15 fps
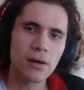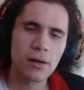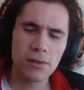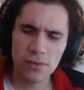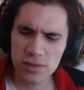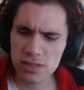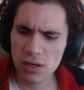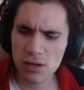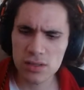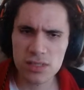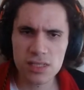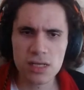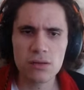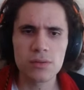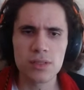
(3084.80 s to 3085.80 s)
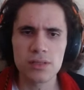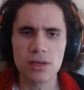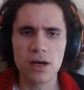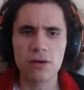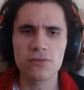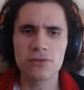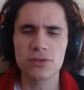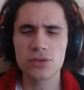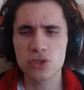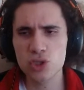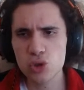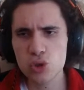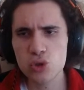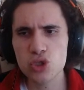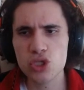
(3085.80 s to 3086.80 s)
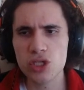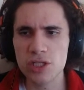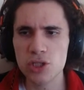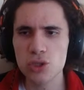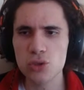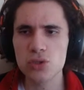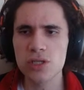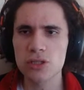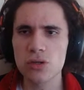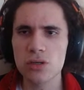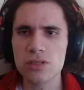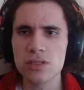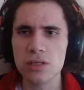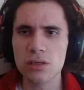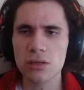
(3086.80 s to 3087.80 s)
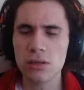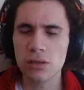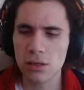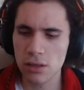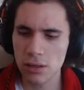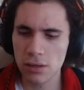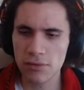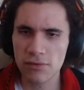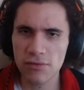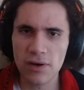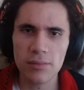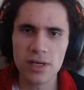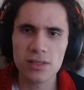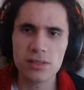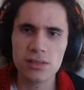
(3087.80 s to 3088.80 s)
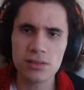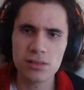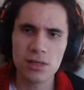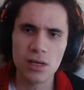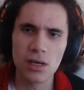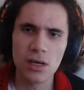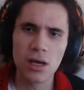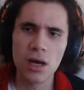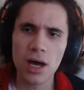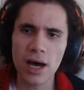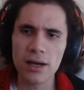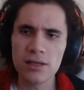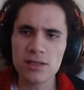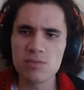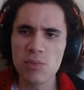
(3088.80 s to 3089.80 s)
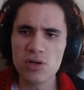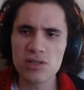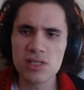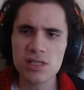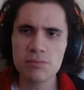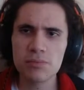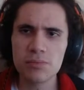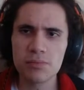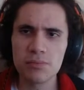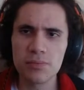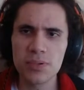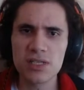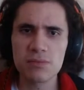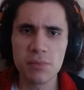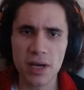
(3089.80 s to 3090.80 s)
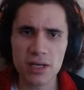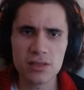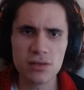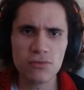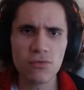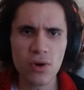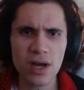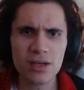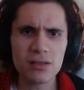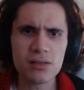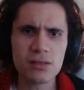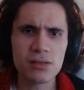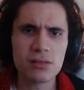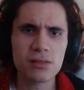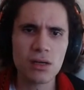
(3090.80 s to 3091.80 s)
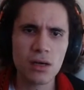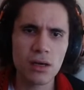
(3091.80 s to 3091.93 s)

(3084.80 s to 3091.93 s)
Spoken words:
There's a lot of series that have hugely toxic fan bases, and it's mostly perspective-wise,